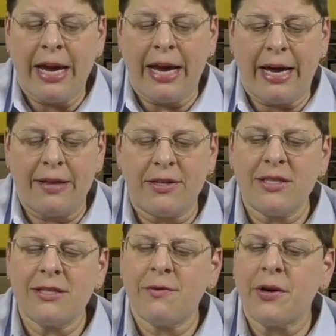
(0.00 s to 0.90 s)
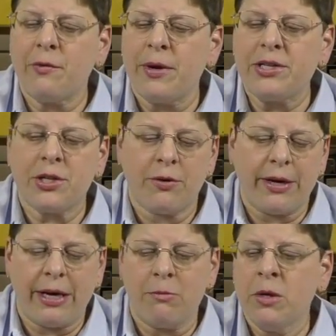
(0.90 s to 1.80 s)
And this is a very rich
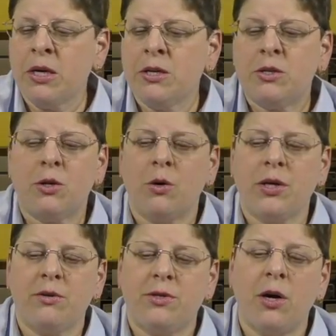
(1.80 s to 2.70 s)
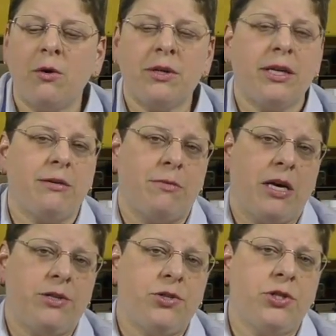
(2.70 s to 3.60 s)
cream, so you don't need
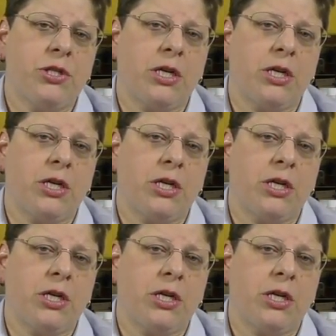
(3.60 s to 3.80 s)
much.